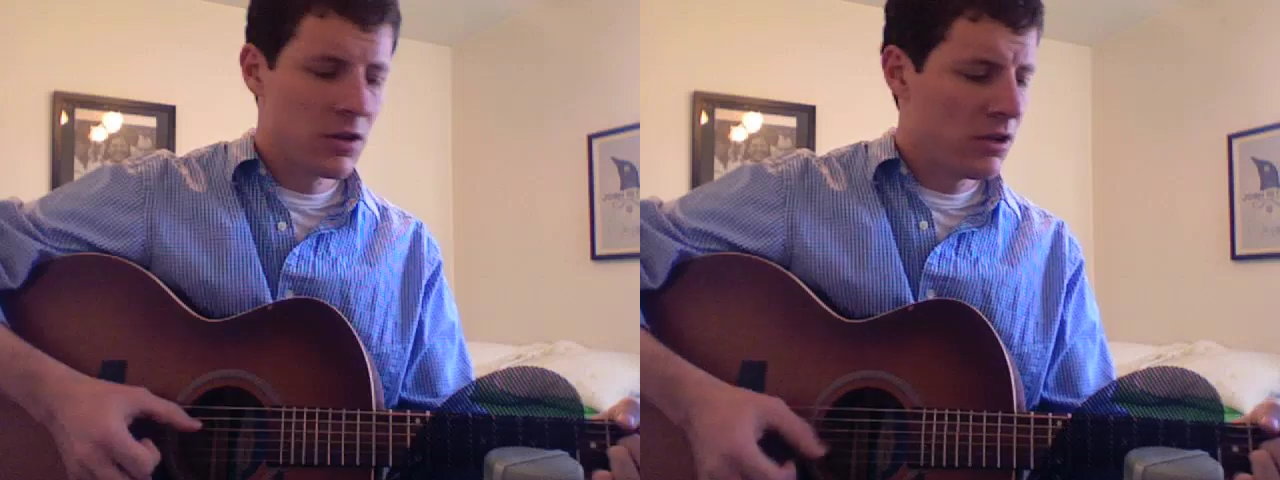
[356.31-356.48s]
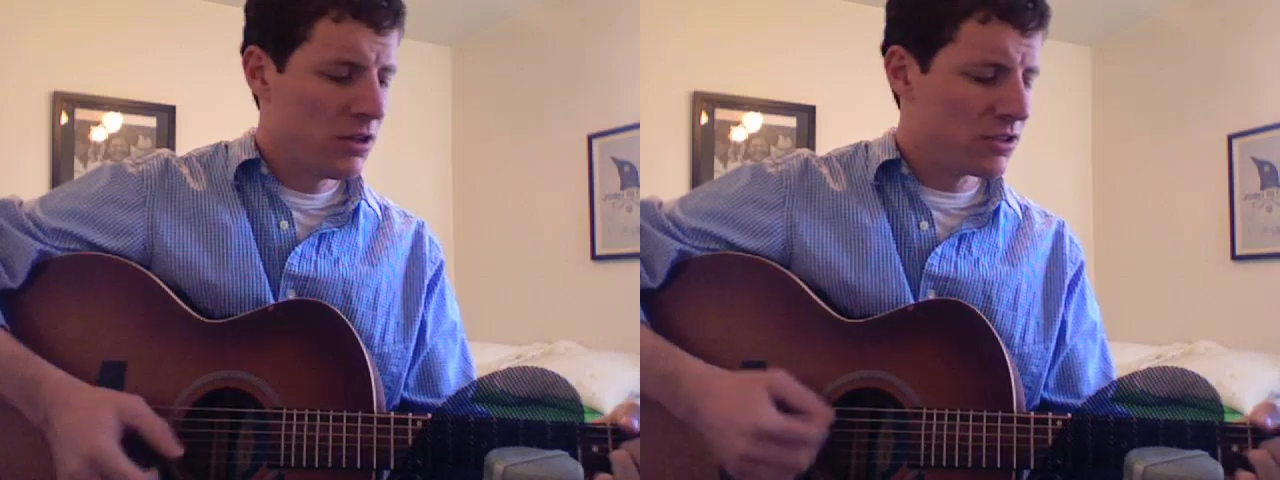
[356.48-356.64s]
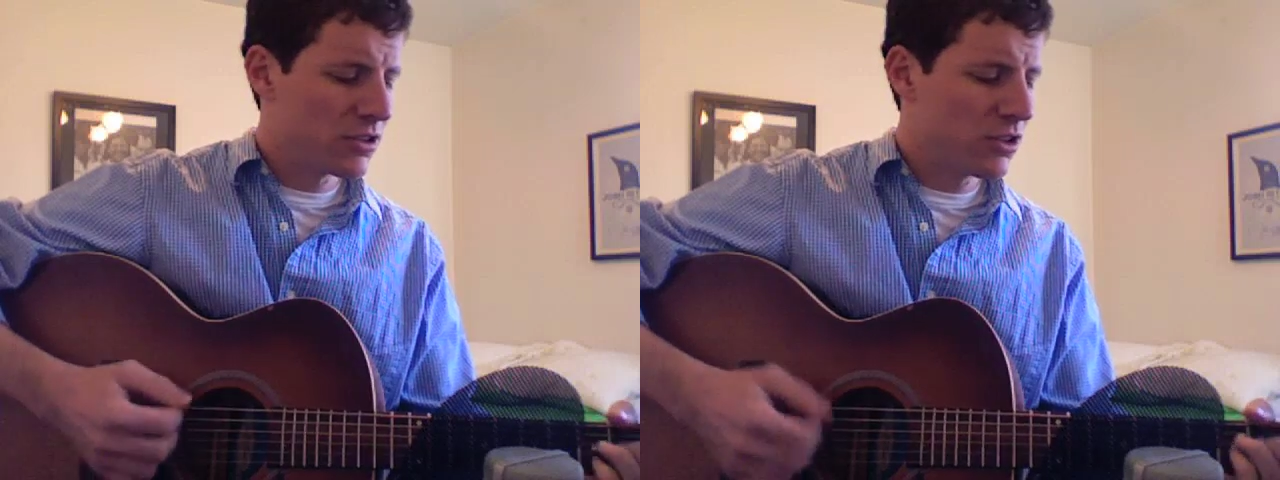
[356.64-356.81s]

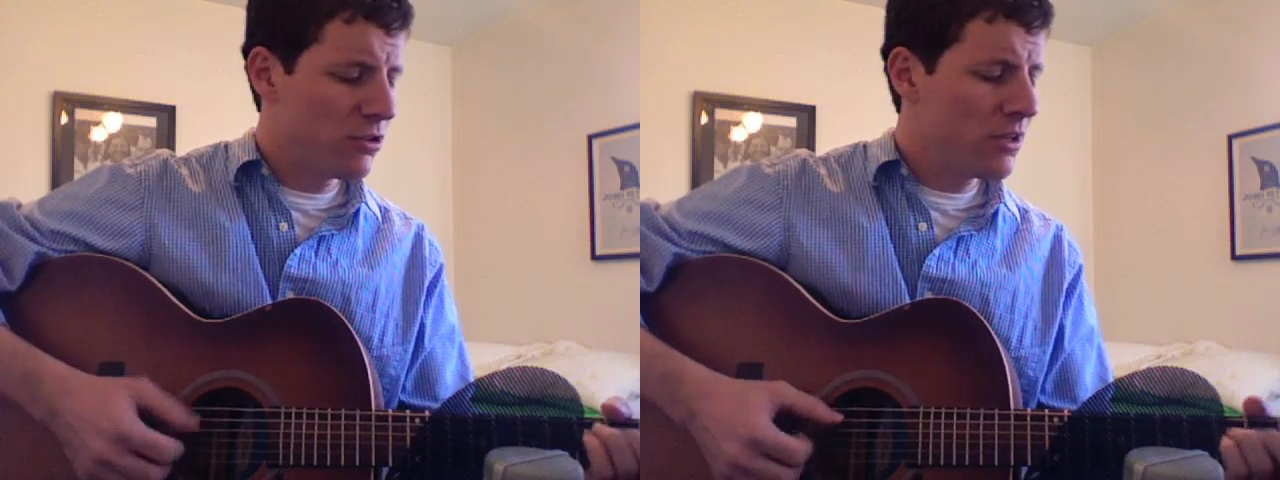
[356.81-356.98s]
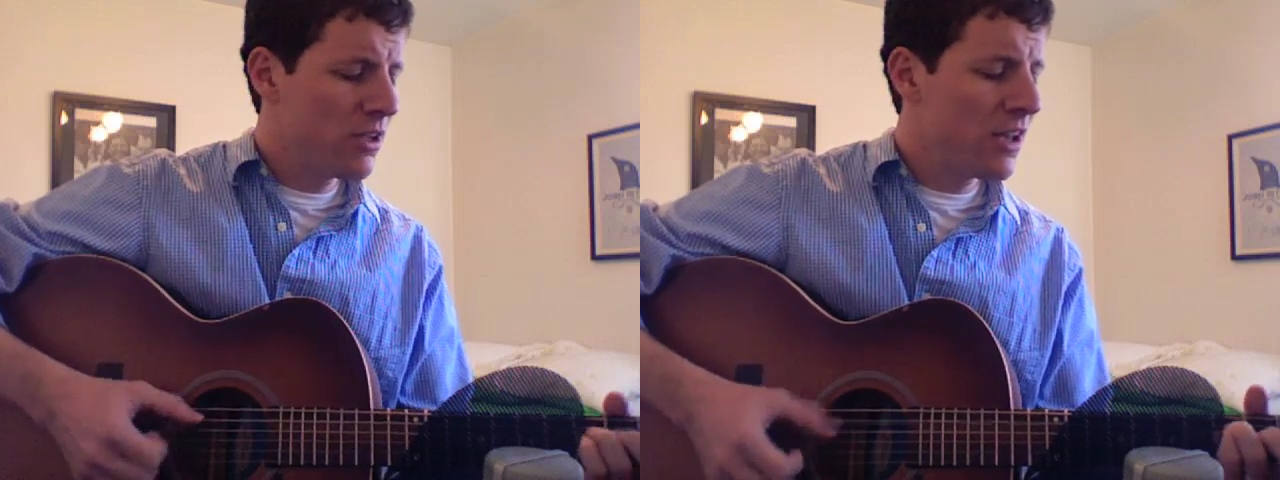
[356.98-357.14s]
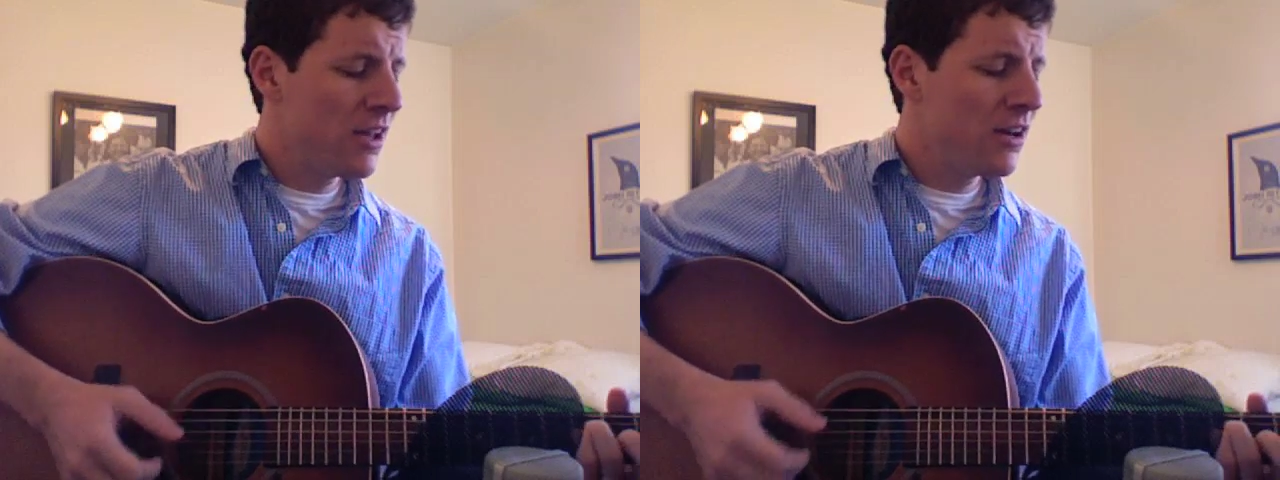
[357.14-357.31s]
and so
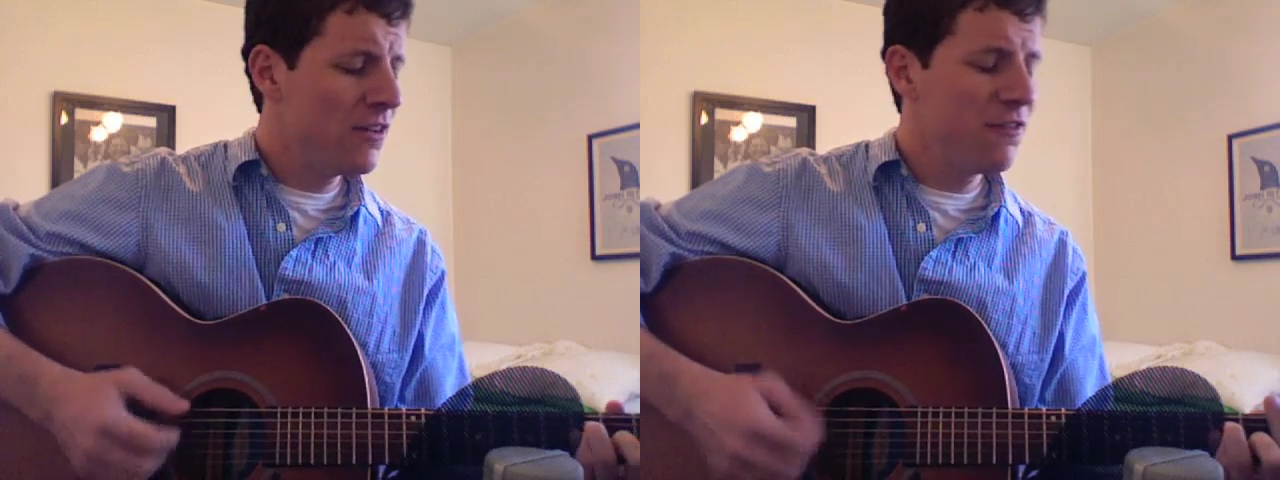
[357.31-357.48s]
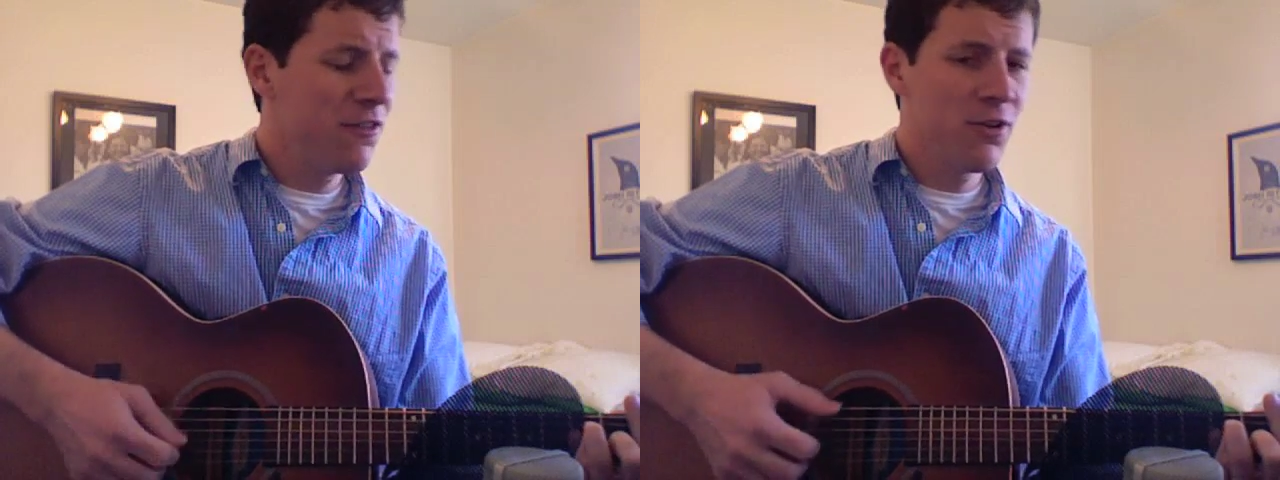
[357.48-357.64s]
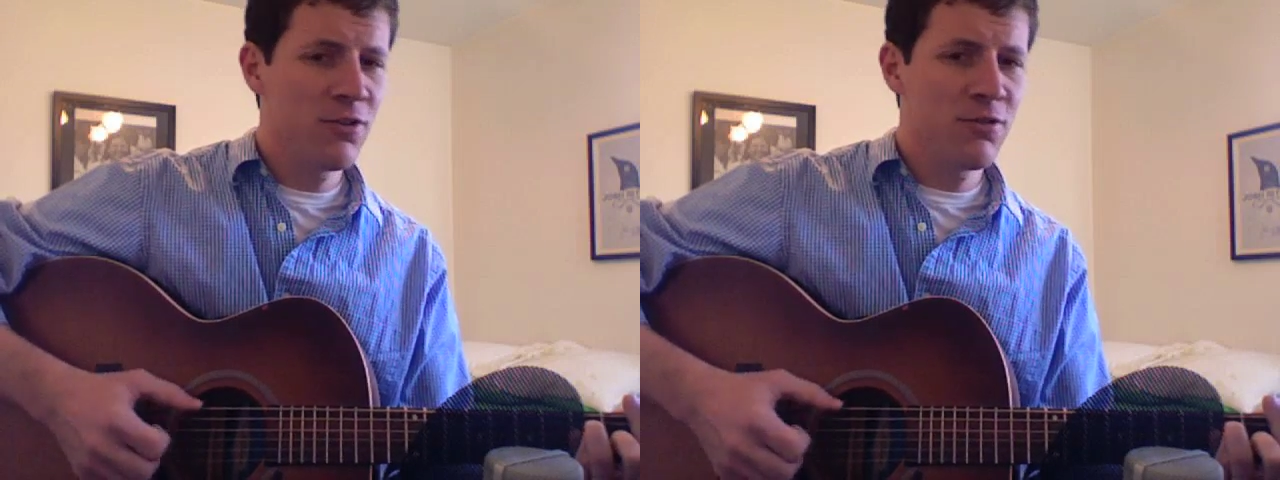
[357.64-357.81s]
we headed for